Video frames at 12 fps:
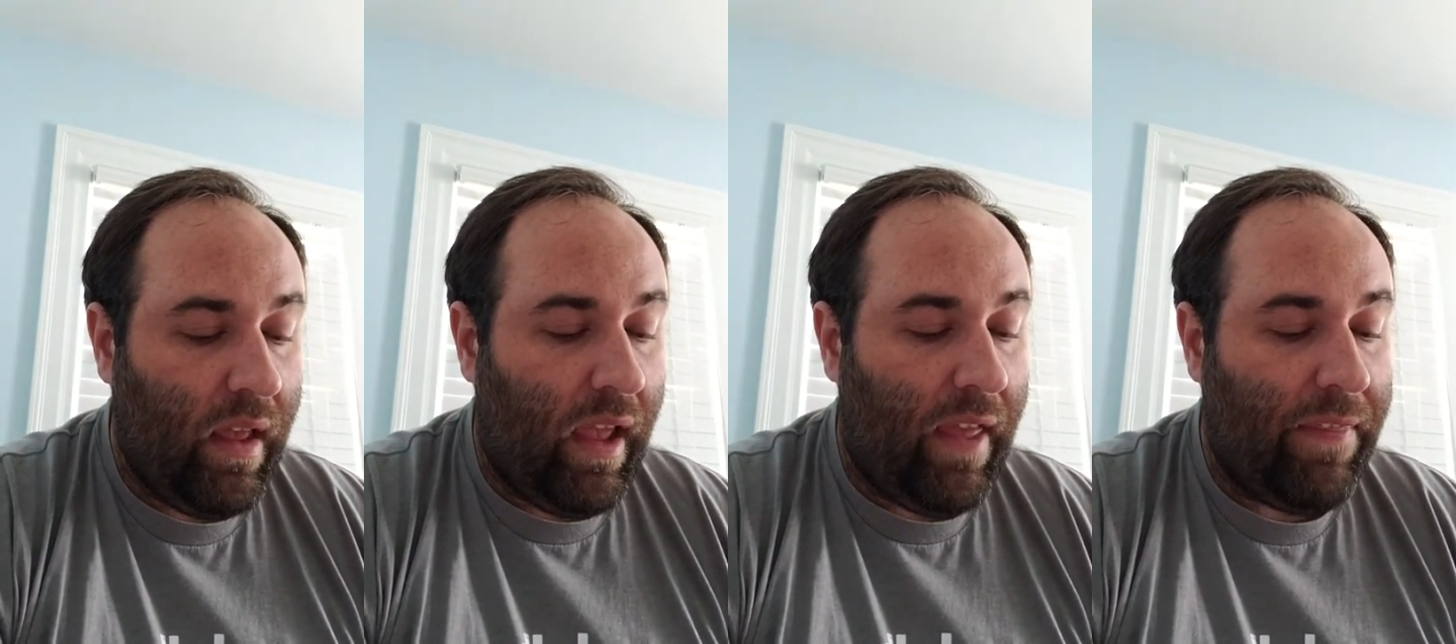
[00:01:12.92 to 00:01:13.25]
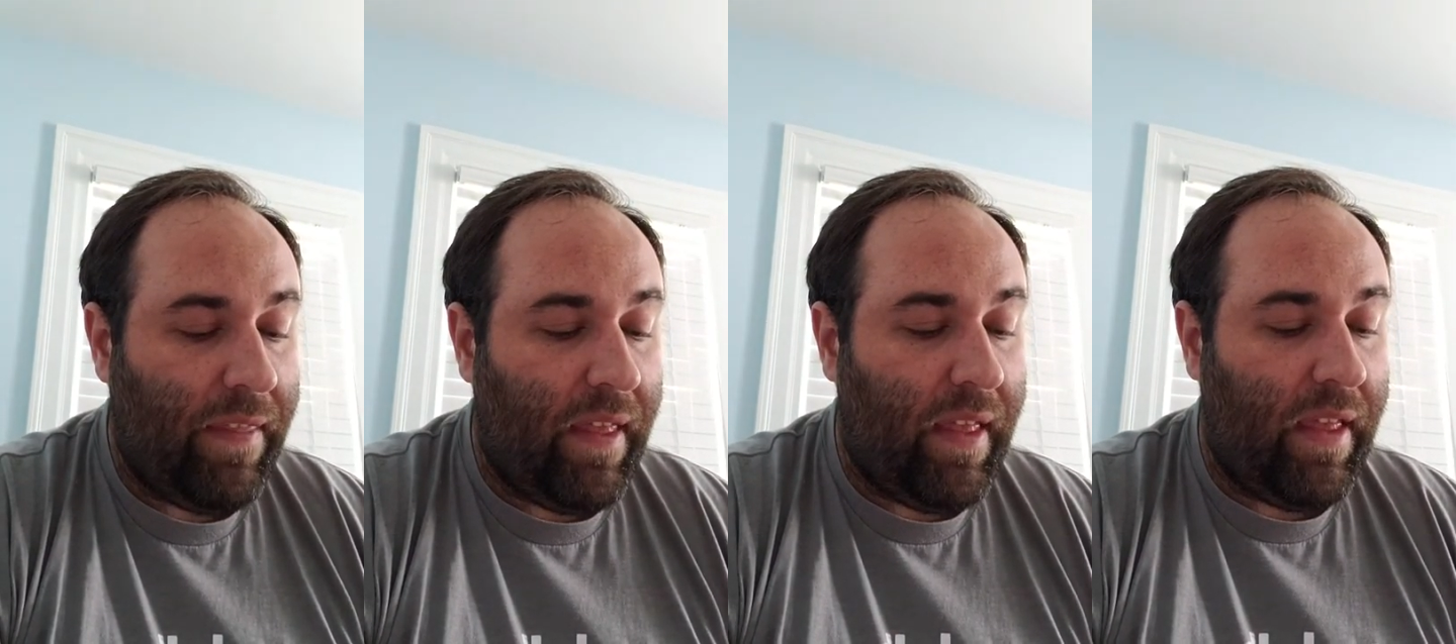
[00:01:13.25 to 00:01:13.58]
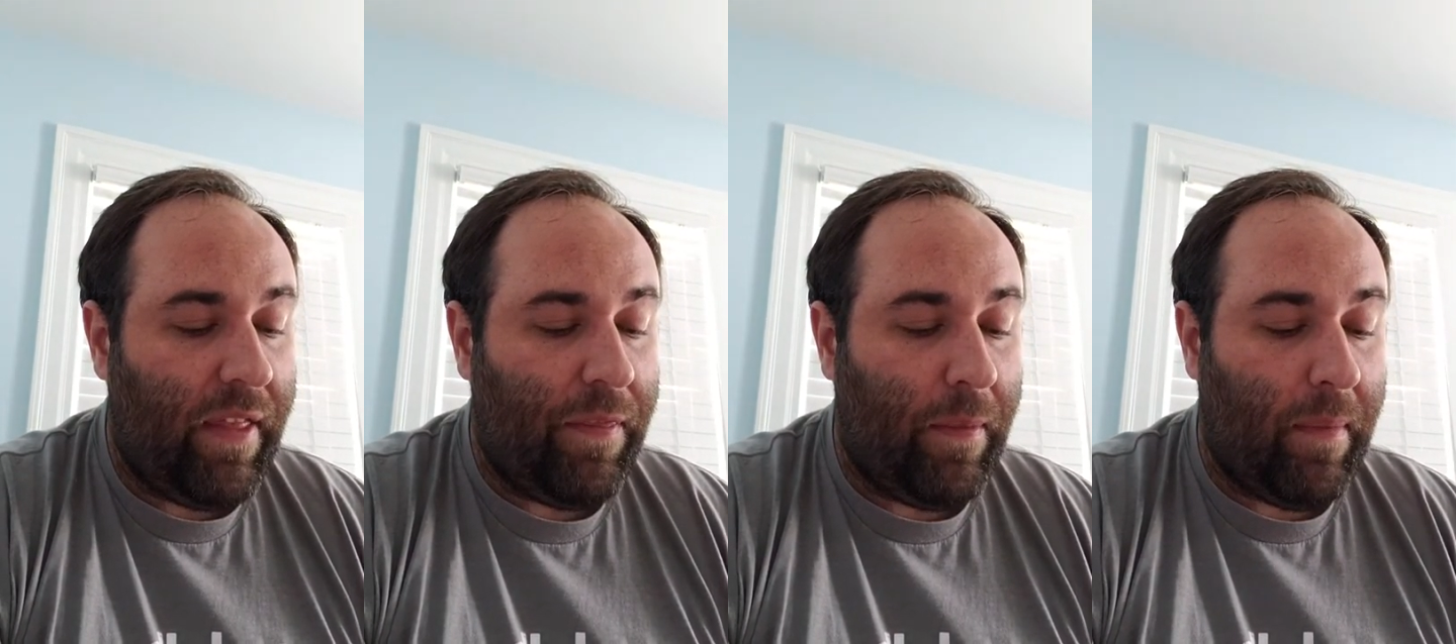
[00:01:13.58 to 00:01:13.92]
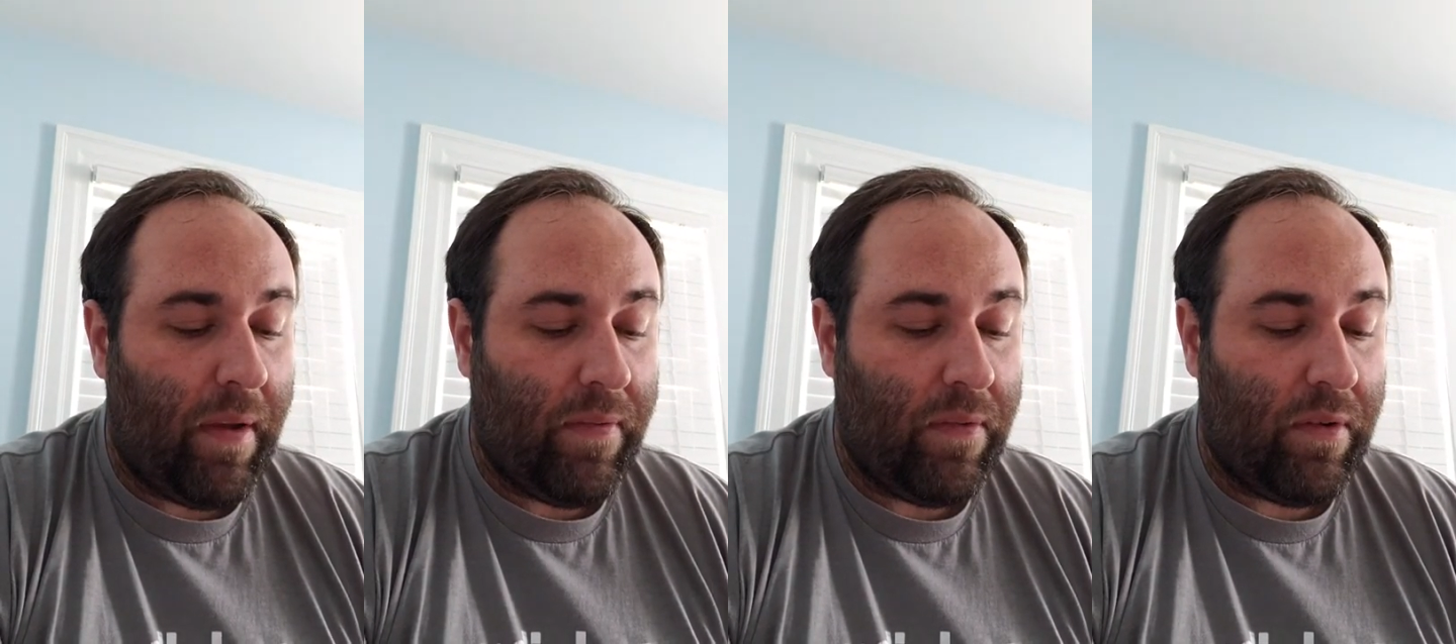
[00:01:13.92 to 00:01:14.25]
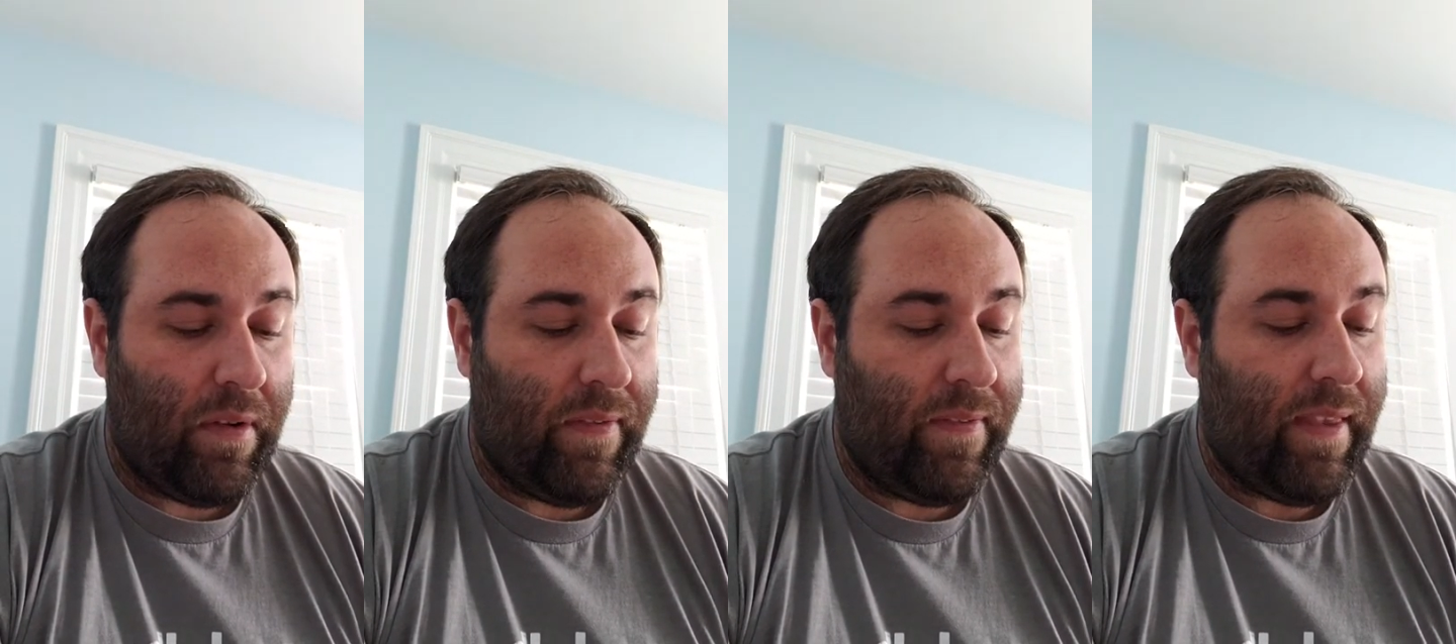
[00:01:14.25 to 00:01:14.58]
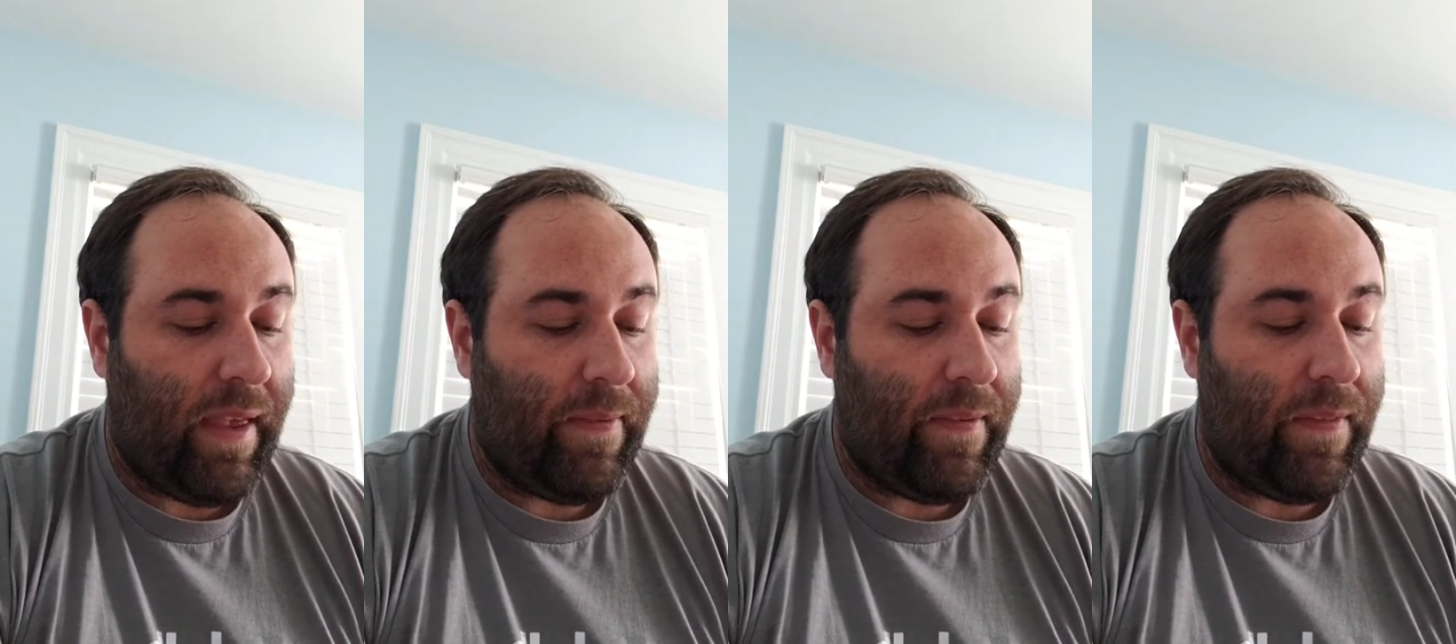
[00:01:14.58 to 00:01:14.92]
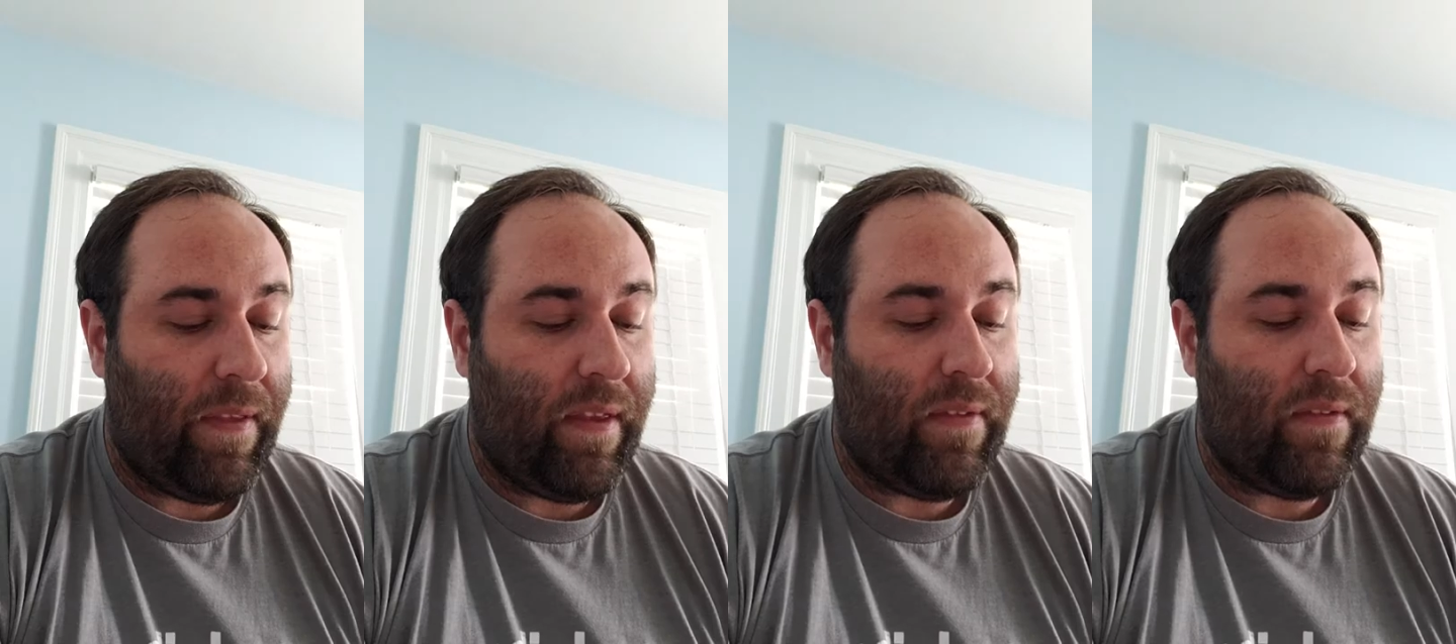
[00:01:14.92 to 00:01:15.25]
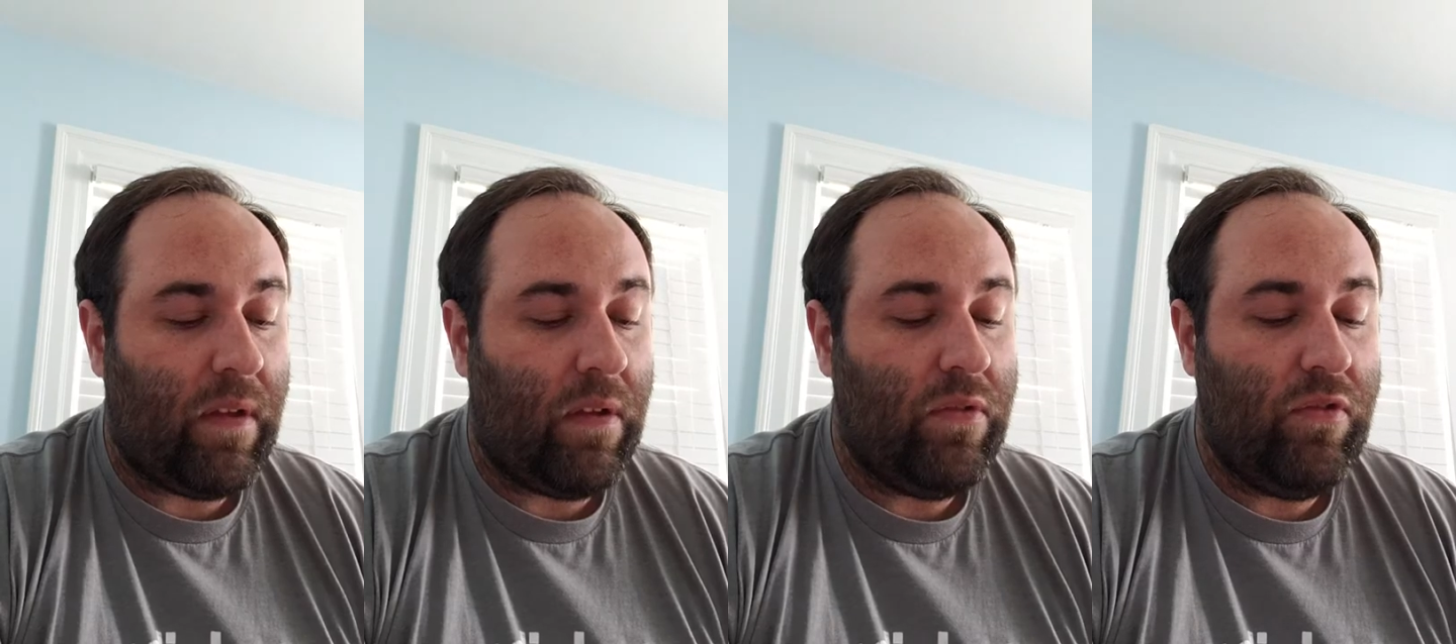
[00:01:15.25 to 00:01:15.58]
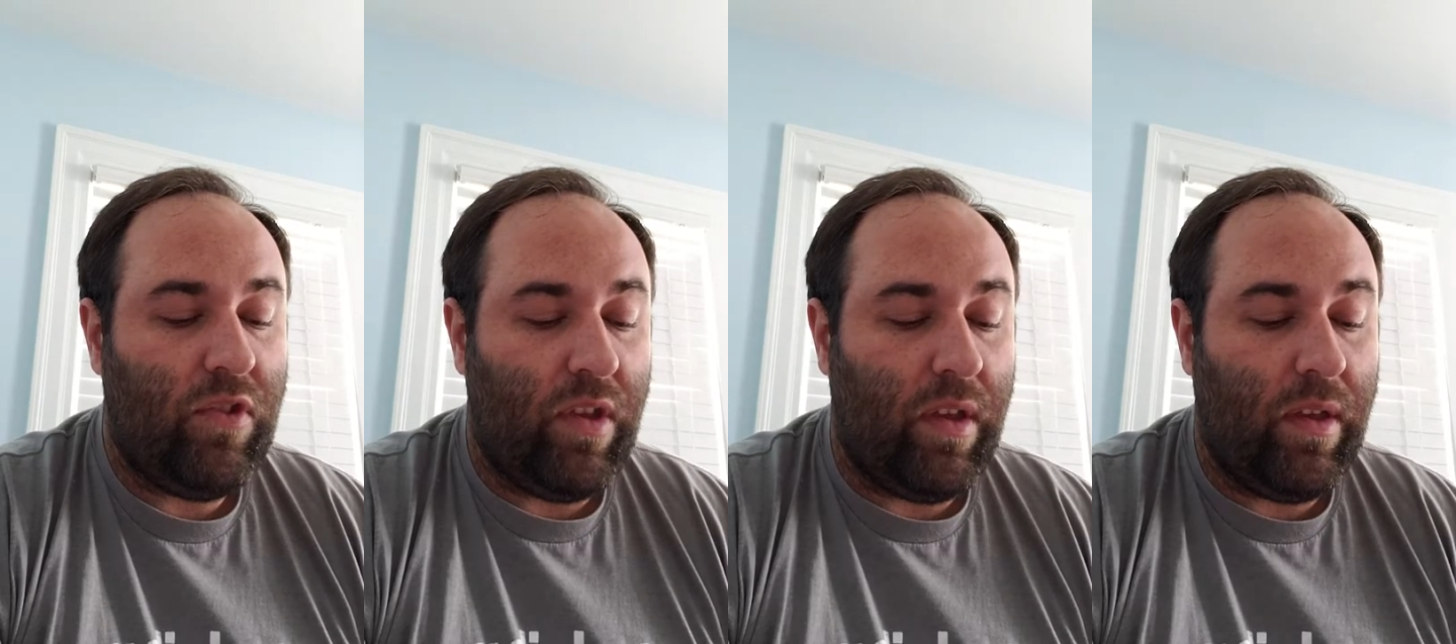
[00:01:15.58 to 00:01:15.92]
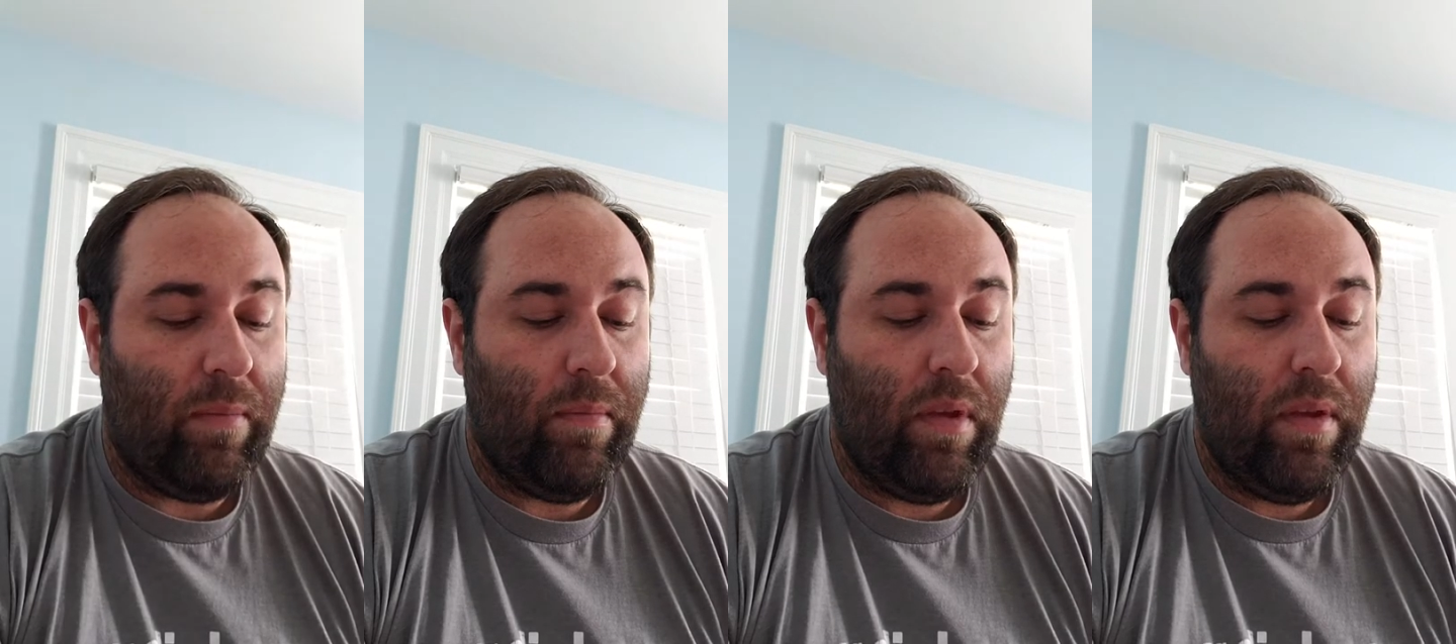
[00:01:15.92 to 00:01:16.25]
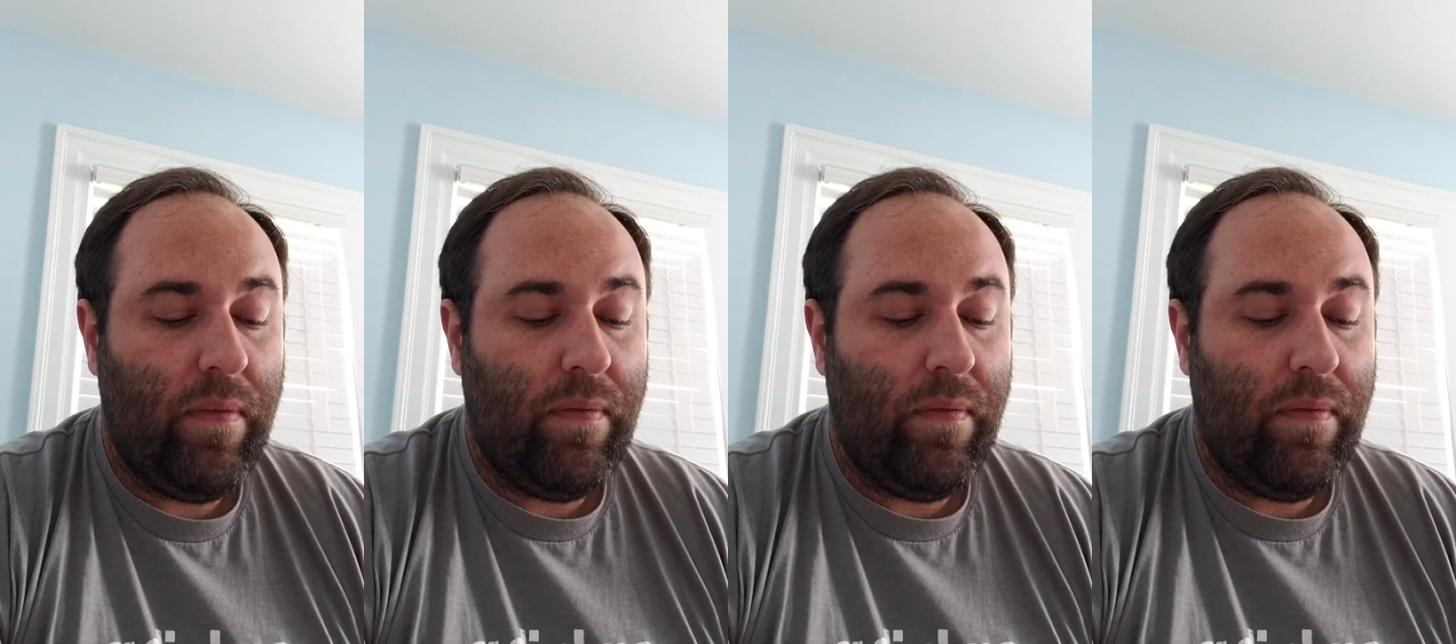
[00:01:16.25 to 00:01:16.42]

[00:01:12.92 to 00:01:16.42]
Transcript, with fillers: And then the monster escapes. I think it's called Jim.